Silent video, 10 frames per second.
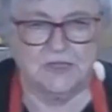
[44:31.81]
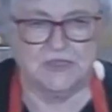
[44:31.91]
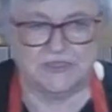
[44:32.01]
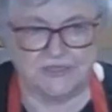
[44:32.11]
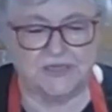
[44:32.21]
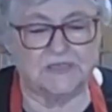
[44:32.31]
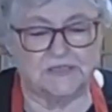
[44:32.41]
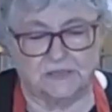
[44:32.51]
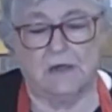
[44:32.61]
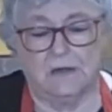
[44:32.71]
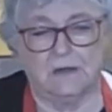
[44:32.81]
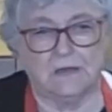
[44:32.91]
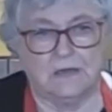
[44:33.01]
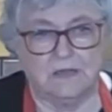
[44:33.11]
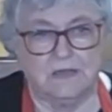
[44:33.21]
She said, it's
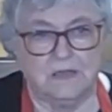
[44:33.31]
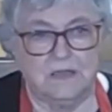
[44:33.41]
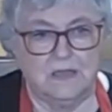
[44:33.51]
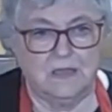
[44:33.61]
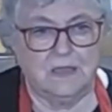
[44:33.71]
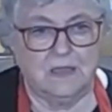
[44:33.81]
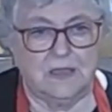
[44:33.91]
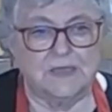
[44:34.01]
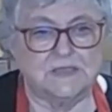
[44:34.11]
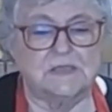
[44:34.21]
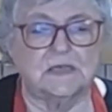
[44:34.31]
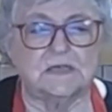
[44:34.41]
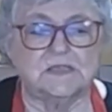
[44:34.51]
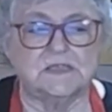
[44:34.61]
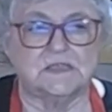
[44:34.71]
dark. I said,
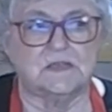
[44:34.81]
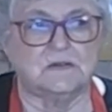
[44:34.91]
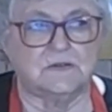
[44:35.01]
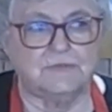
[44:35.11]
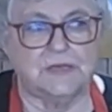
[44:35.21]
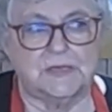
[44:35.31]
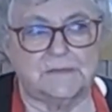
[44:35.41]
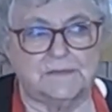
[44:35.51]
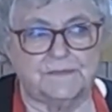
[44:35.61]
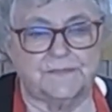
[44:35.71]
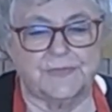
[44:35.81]
yes, it's dark green.